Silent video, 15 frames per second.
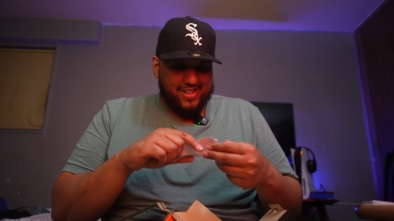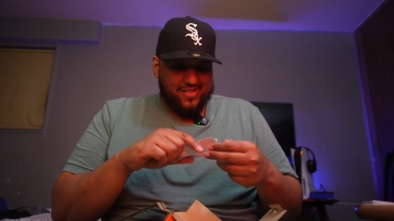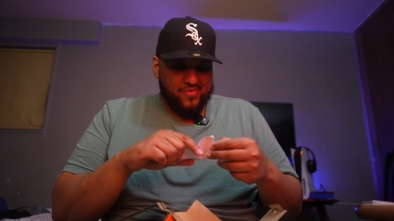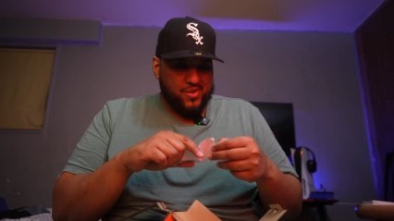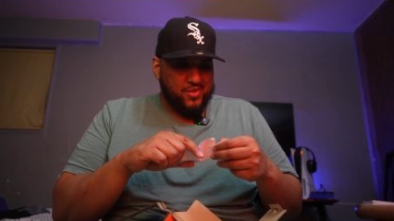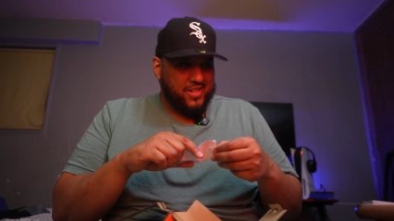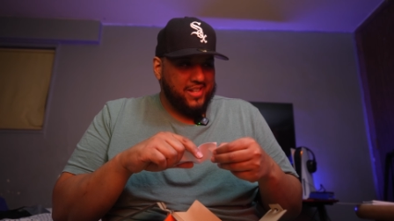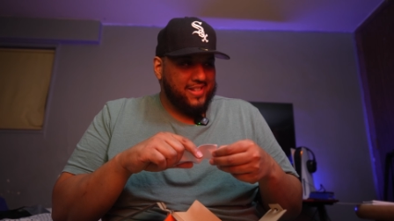
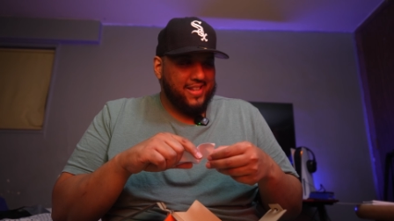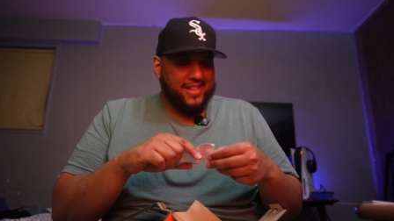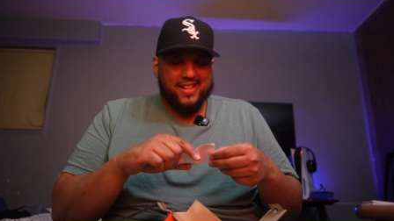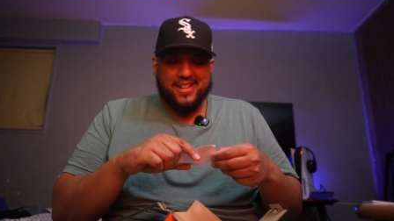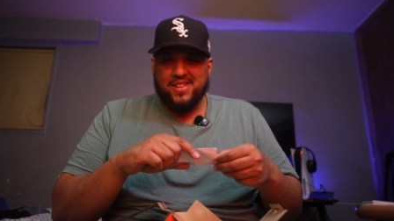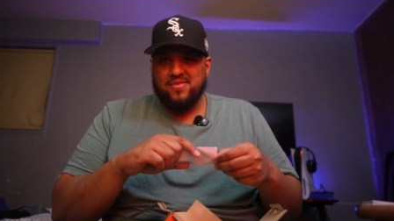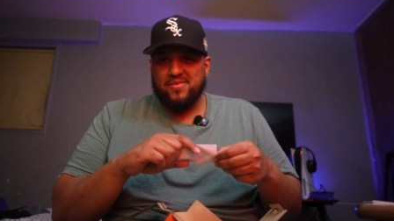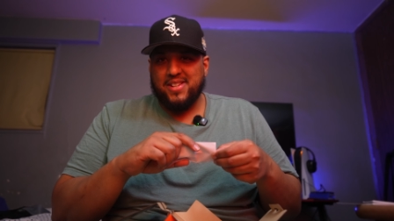Most of these other
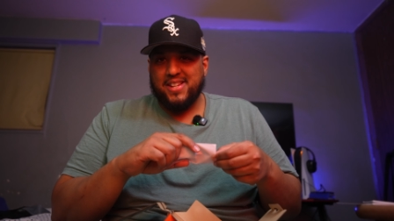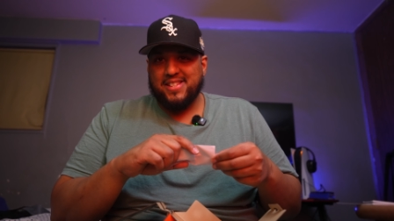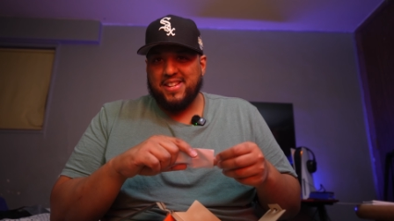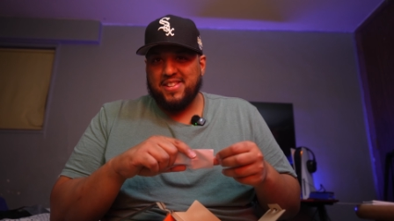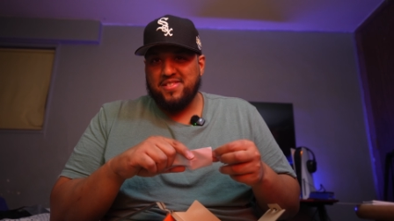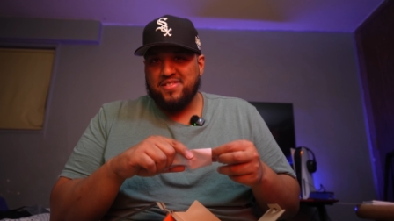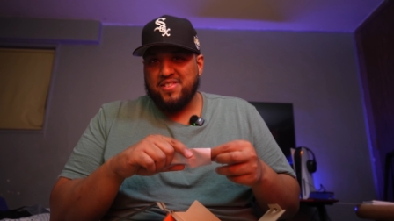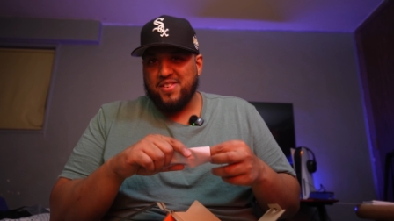companies, they
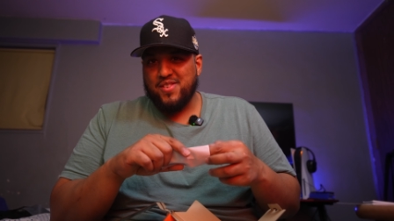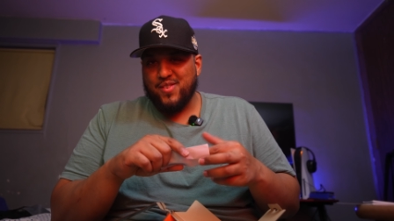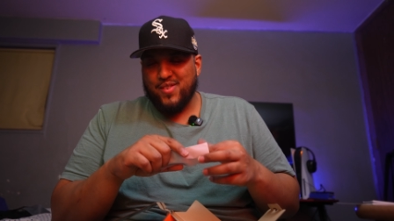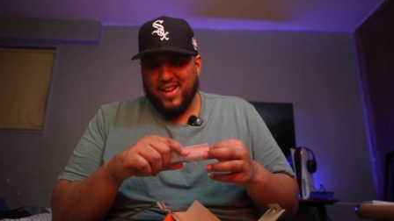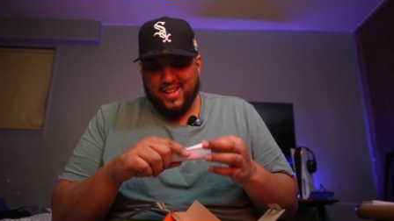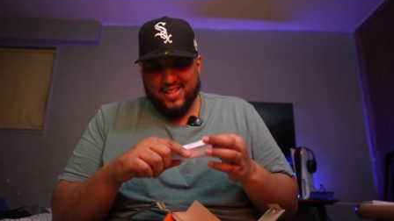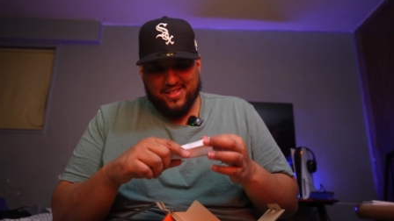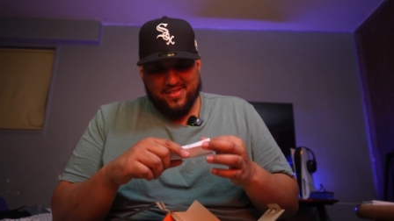go
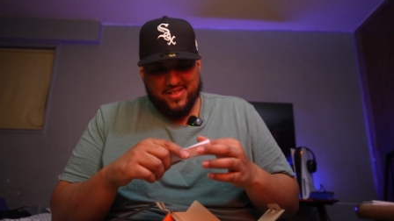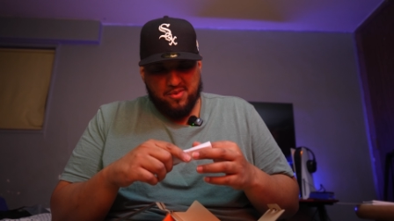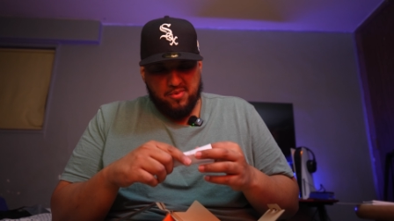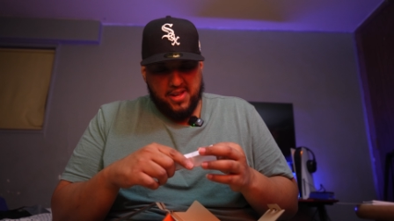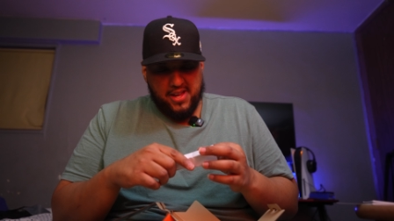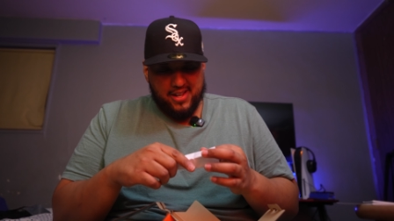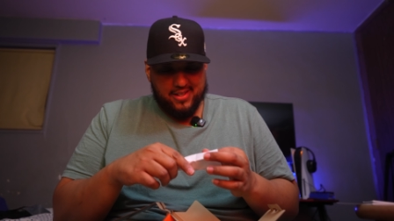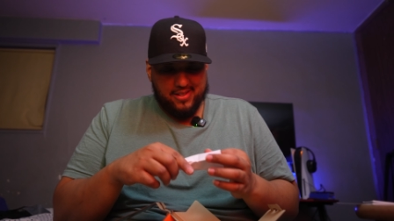crazy with the
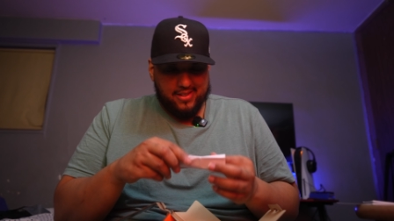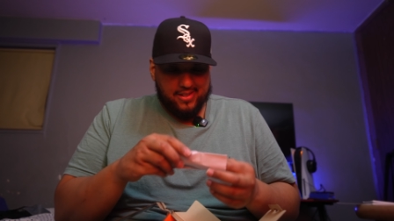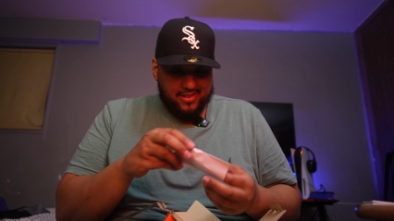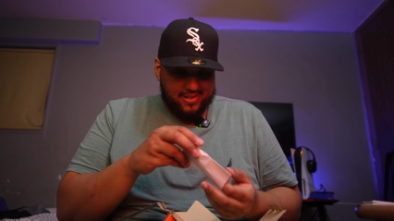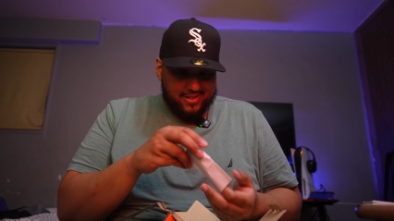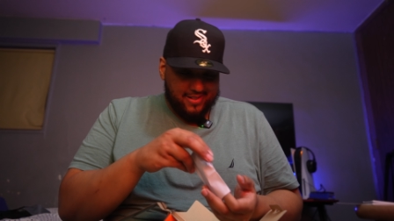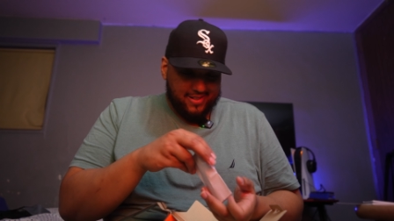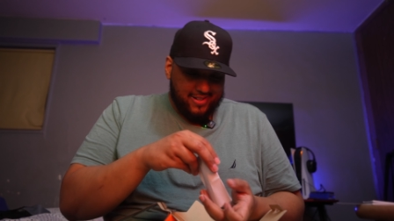packaging.
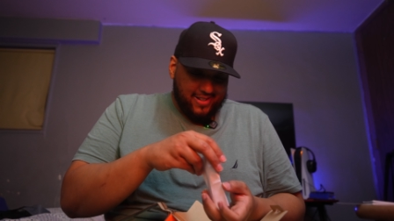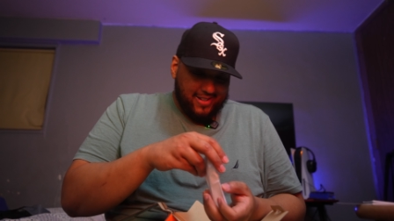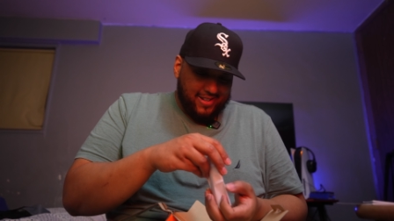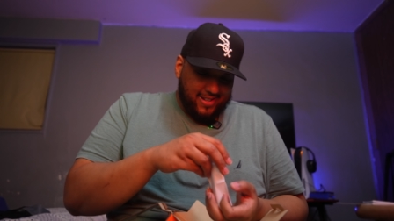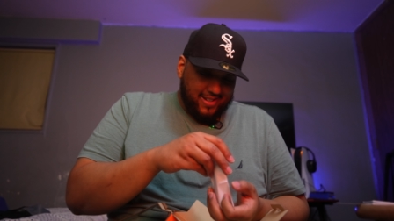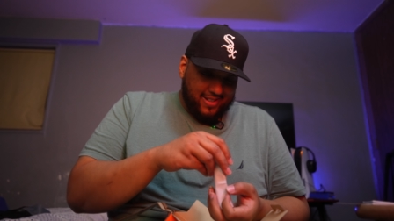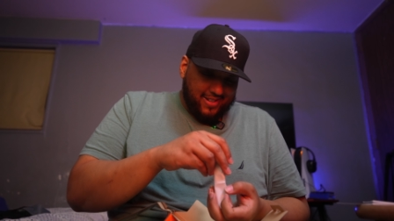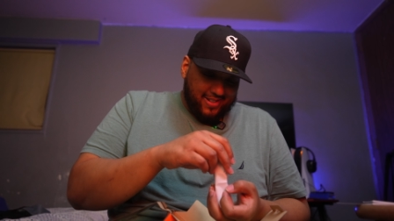
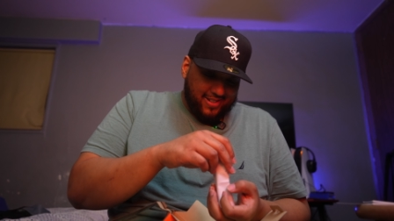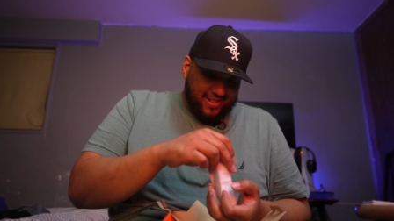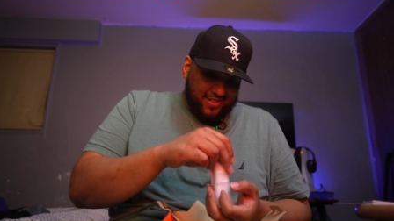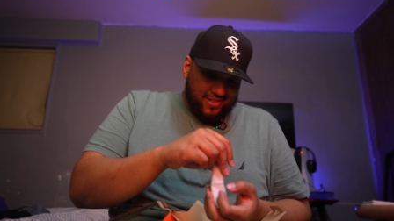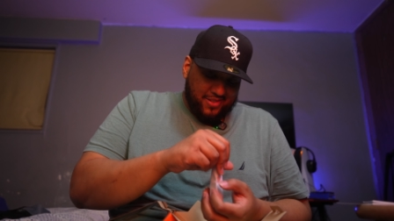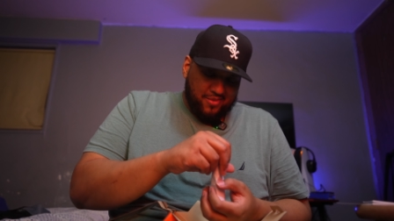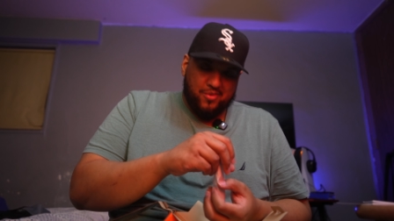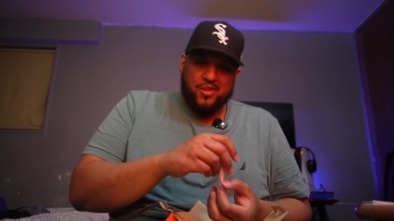Get
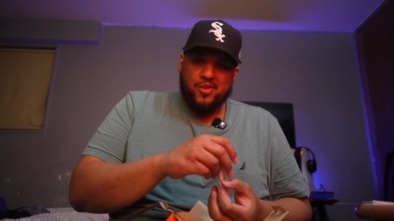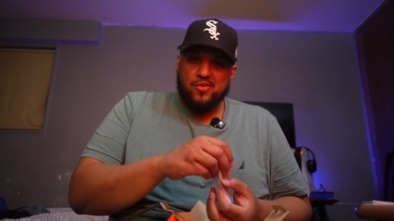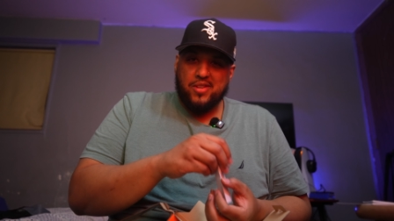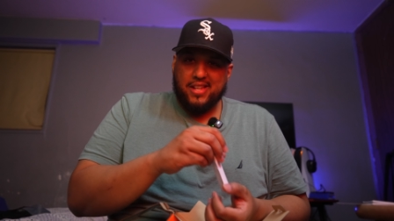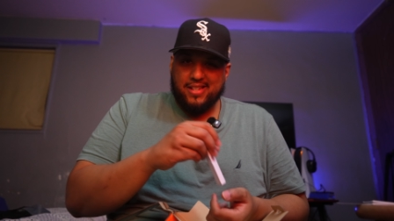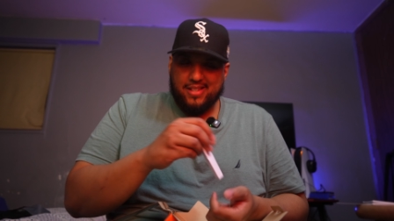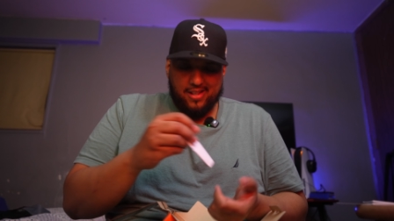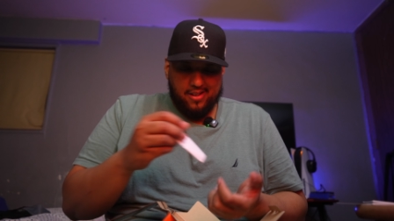some
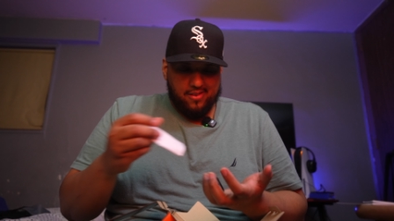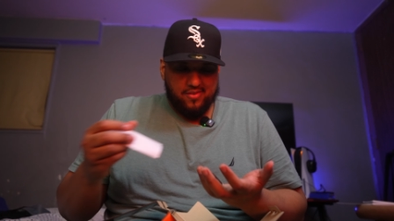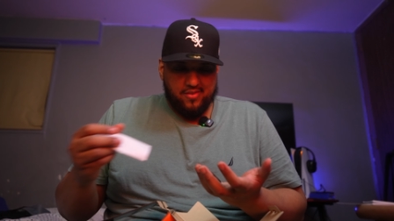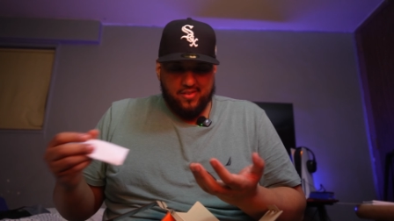dookie stuff.